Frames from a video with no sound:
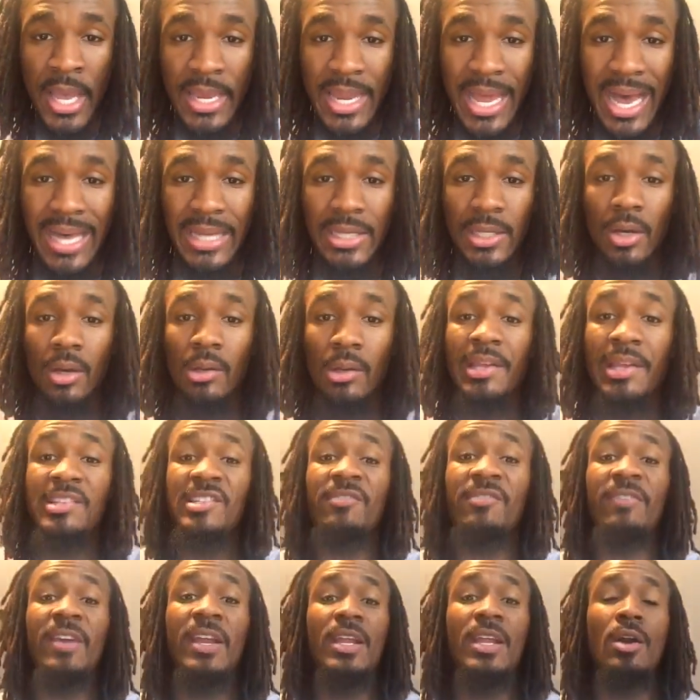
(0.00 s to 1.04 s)
Now, I know this
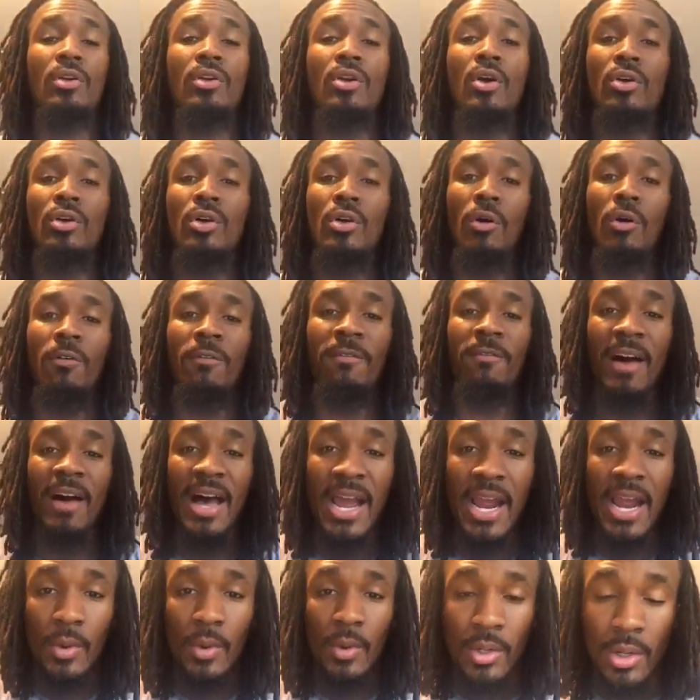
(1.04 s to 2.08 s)
video going to go
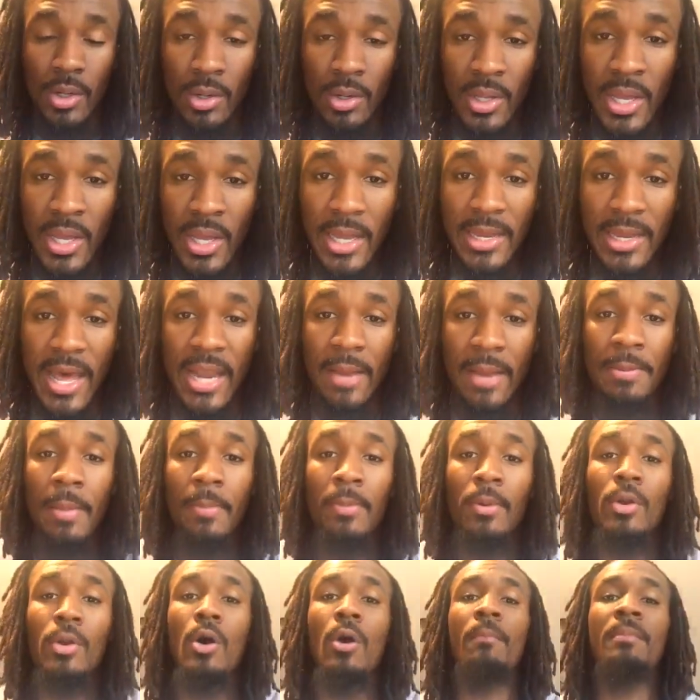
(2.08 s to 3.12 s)
viral. A lot of
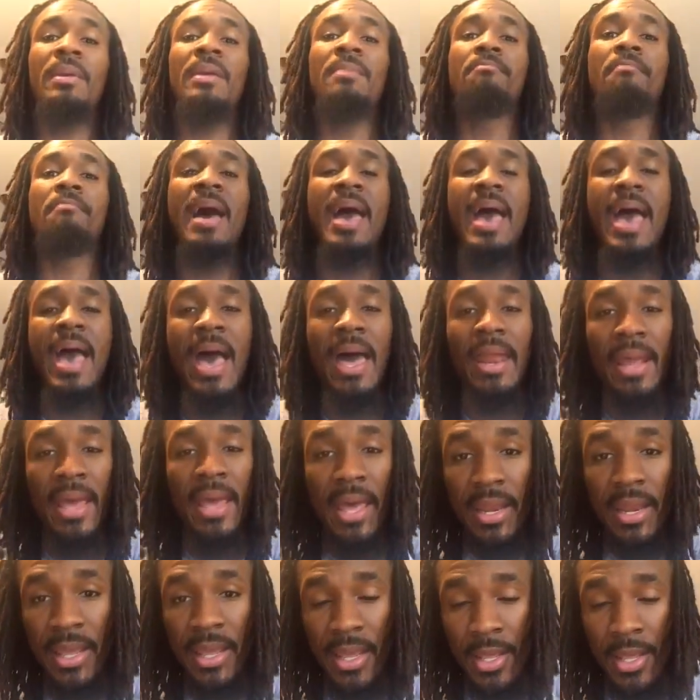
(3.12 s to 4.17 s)
people going to be mad
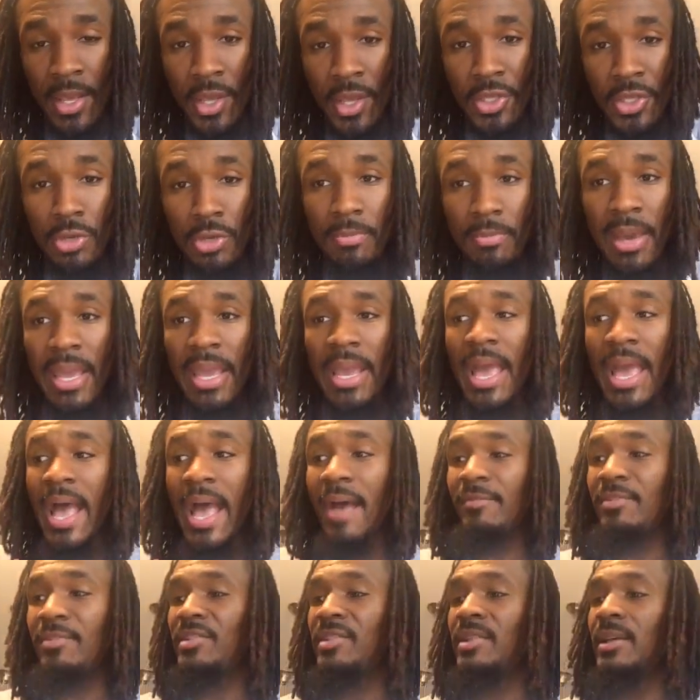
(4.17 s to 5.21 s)
at it. You may
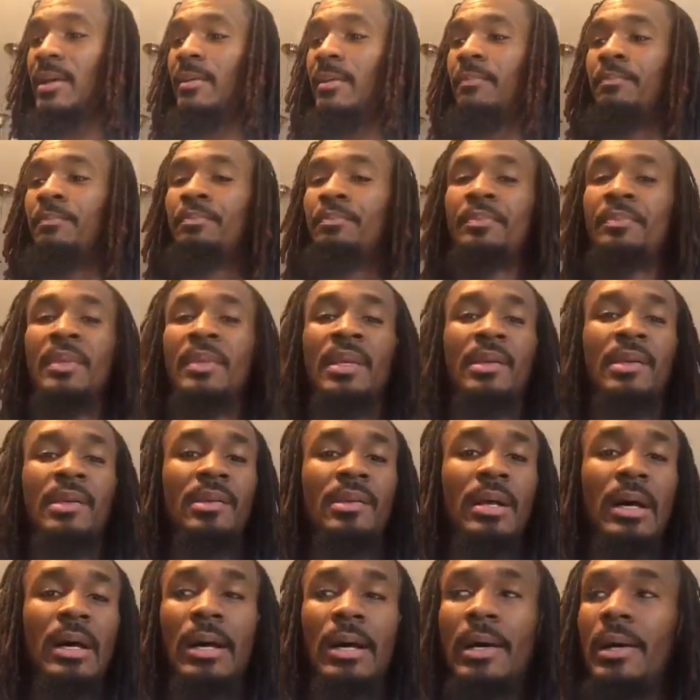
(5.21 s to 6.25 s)
have some
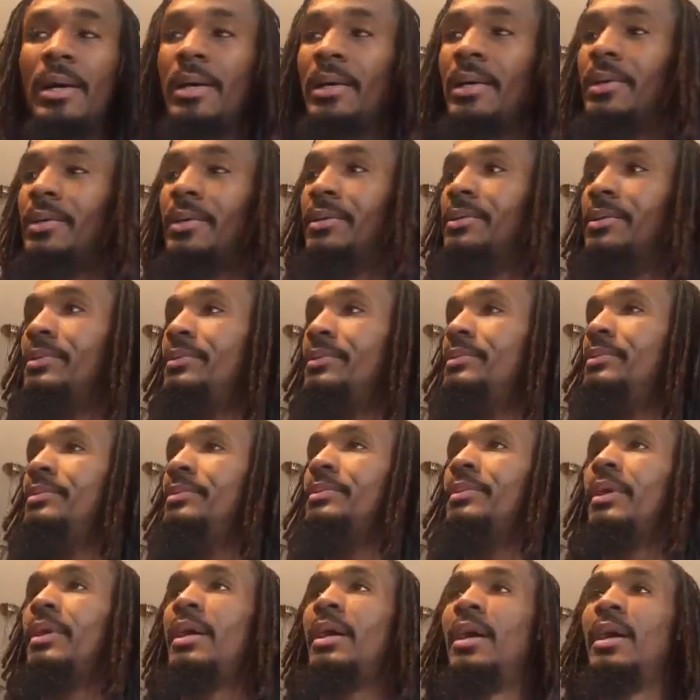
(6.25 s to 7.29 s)

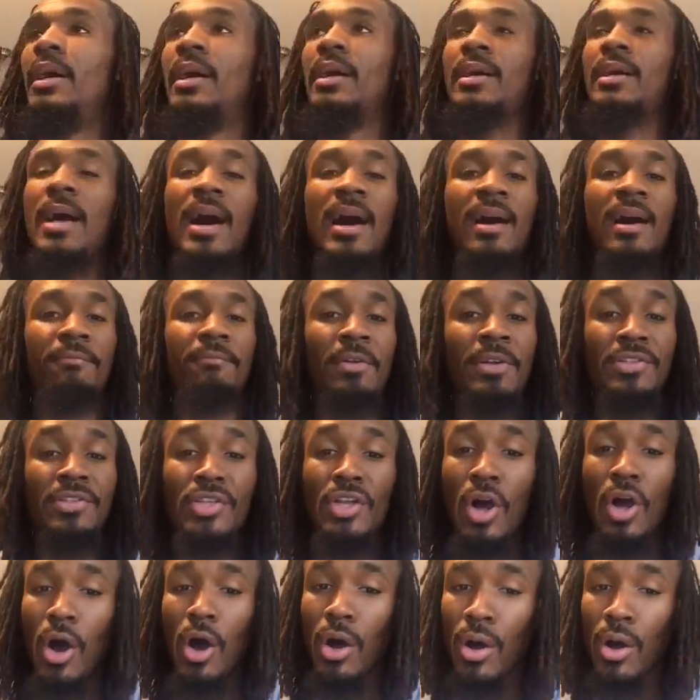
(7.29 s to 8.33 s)
um, uh, conference
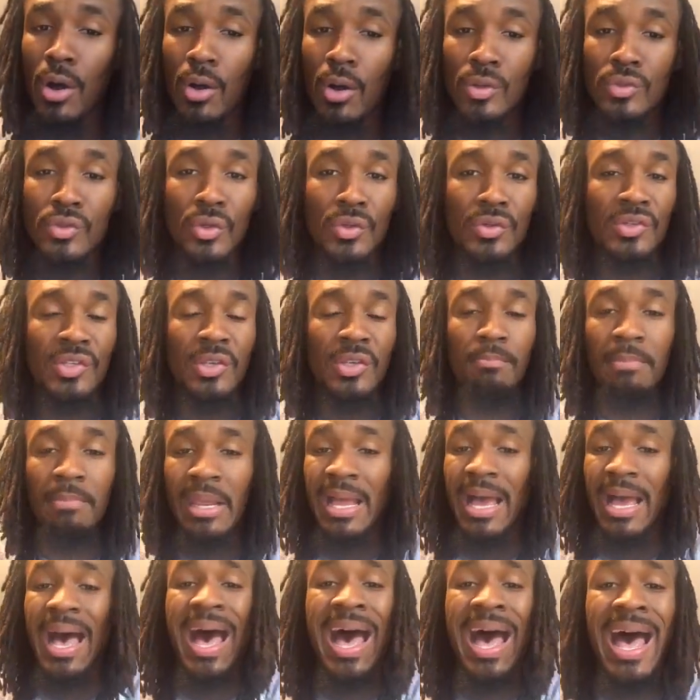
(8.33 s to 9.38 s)
calls or some
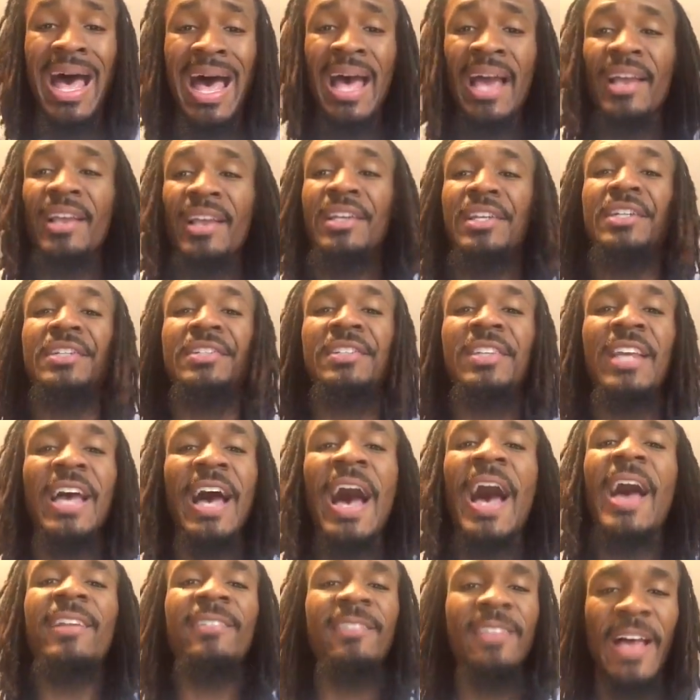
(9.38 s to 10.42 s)
meet. I could,
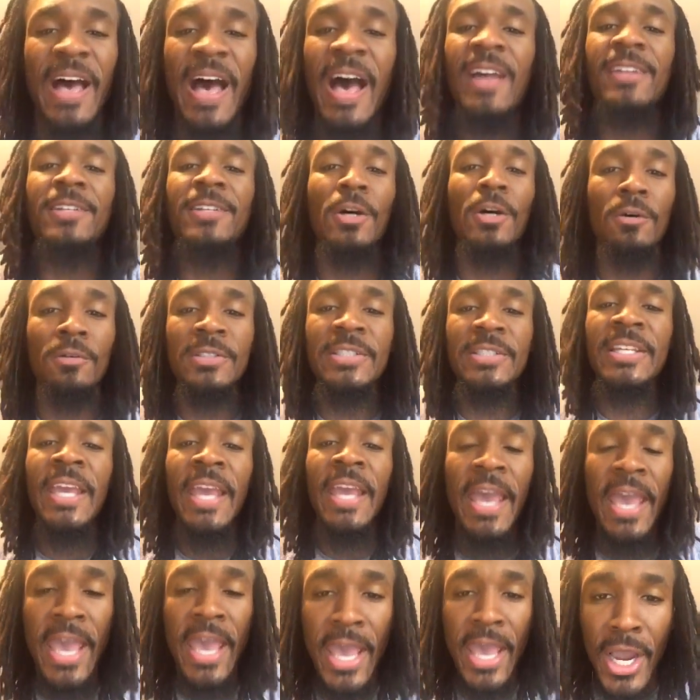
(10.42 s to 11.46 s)
I, I don't
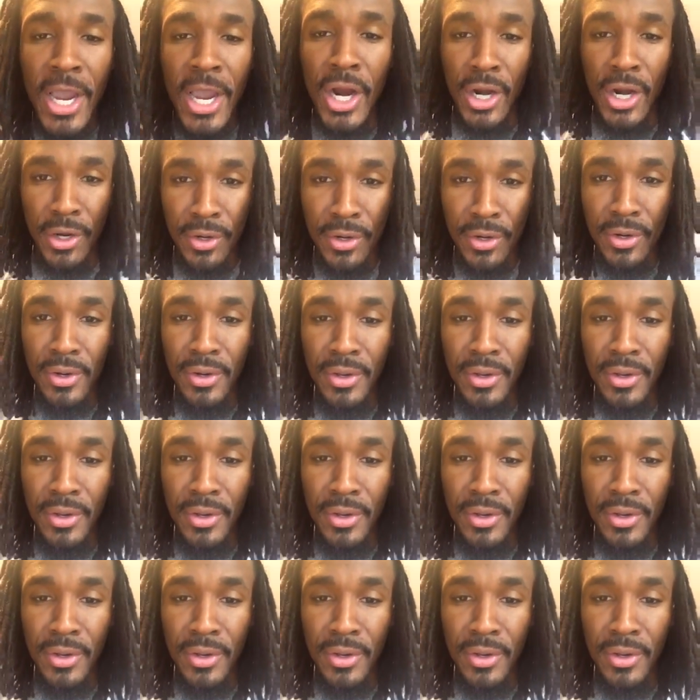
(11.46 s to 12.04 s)
care.